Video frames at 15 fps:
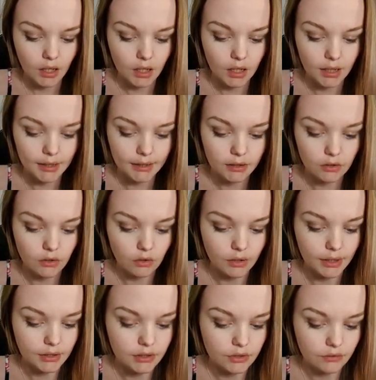I got
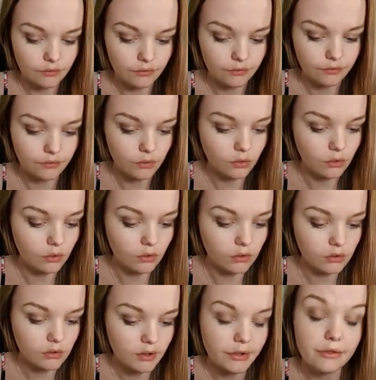it
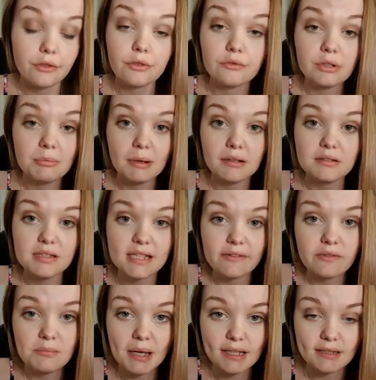for three pounds
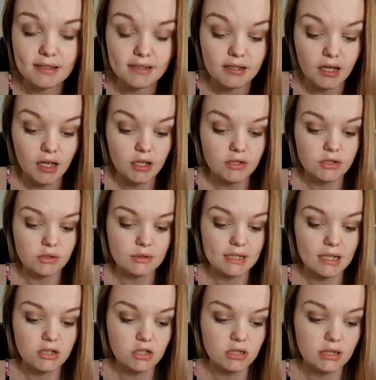seven pence. So it's
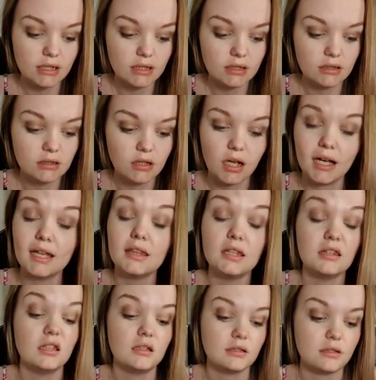actually, I
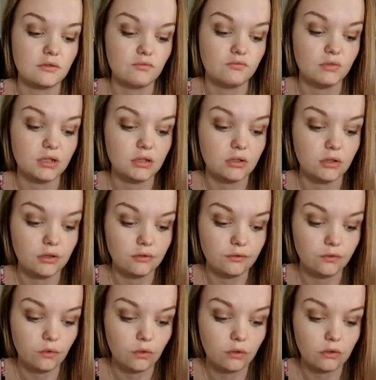think that's really good
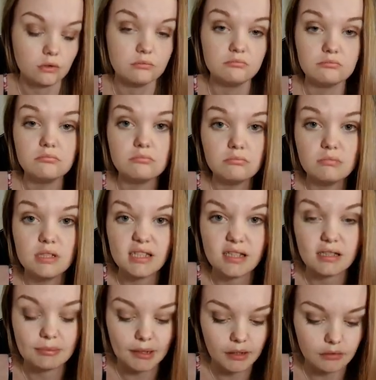for
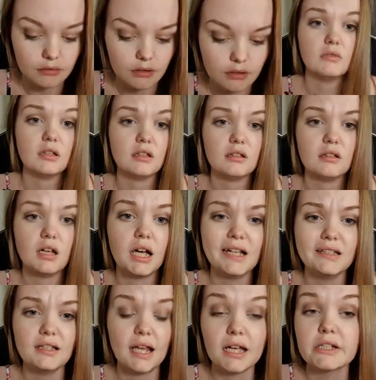six pounds. Uh,
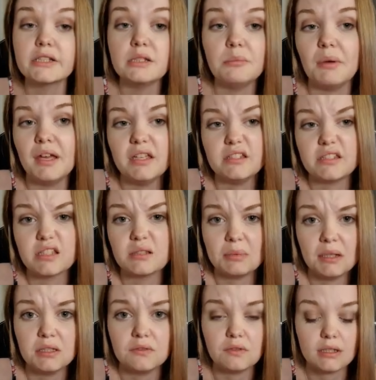I'd actually pay six
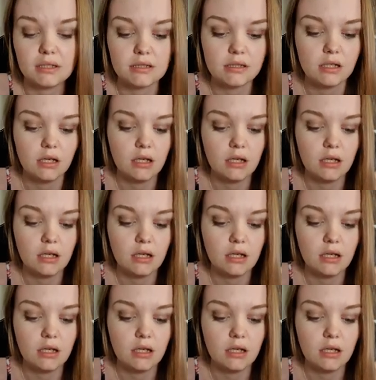pounds for this.